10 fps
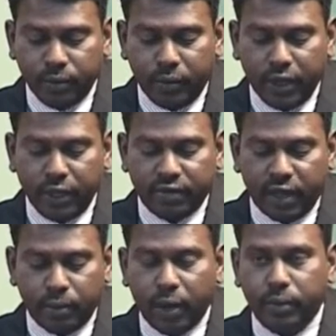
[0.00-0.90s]
simply
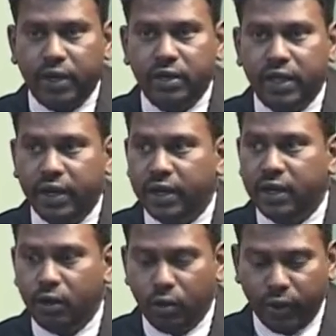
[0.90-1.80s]
sum up in
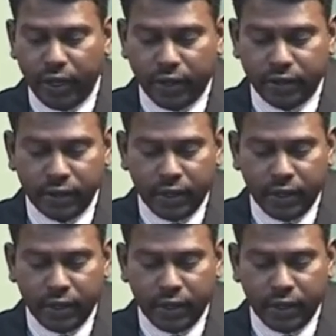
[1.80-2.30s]
general overhead.